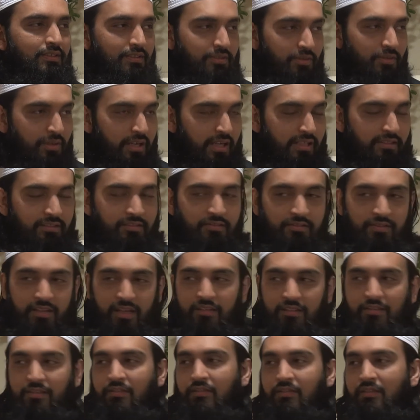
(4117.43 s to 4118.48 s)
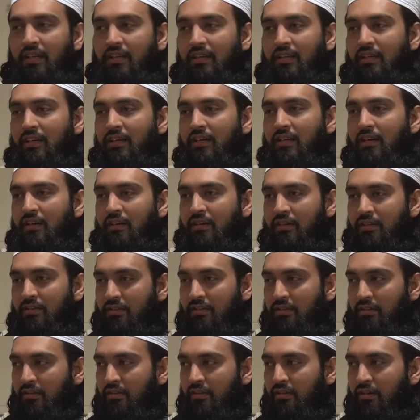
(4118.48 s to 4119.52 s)
Look at the status that he
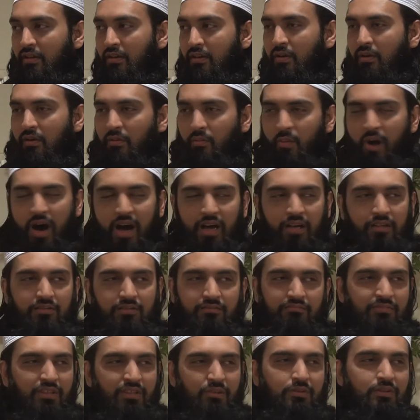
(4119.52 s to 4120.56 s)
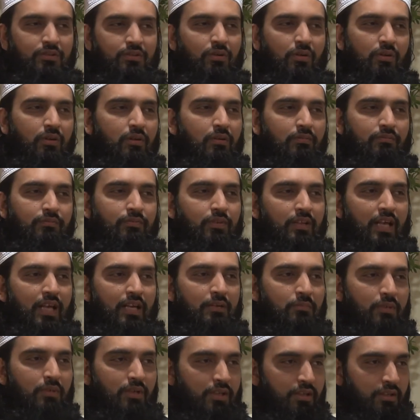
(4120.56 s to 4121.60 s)
earned. Why? There was no love for
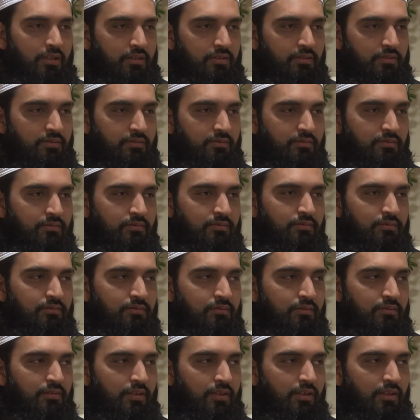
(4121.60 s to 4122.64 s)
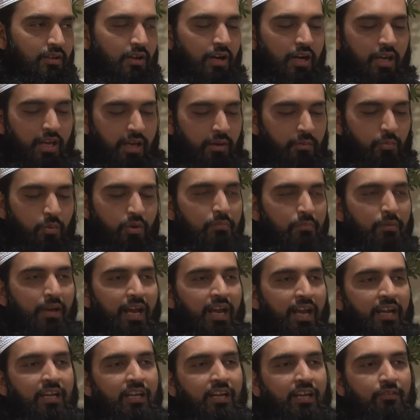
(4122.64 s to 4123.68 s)
that money. You know, he would be
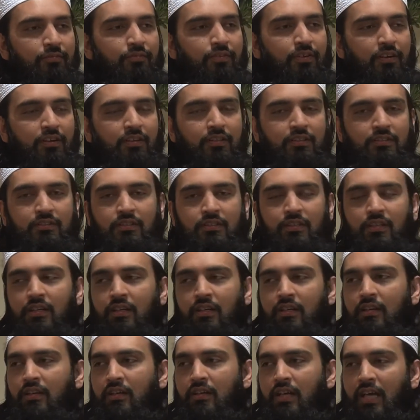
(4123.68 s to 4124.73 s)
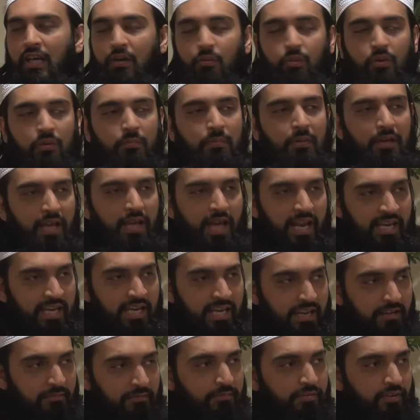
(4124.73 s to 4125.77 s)
indifferent he would be
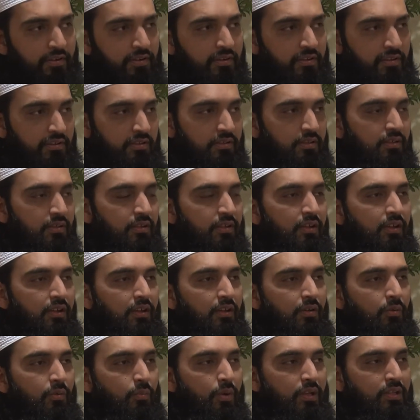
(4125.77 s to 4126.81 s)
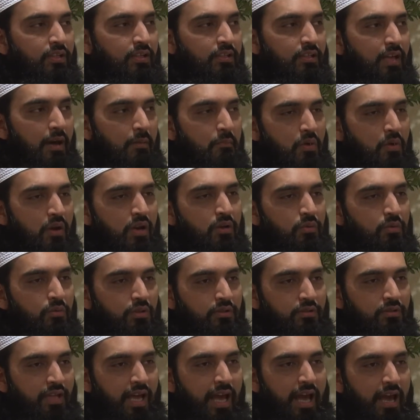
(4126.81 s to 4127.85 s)
indifferent whether that money
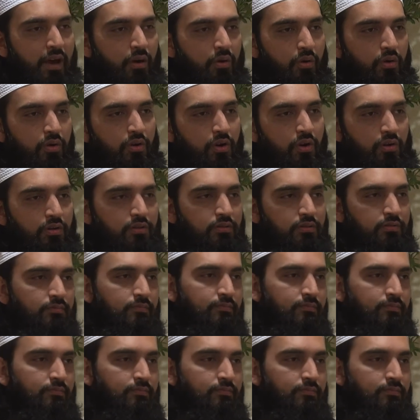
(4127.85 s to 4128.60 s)
was there or not.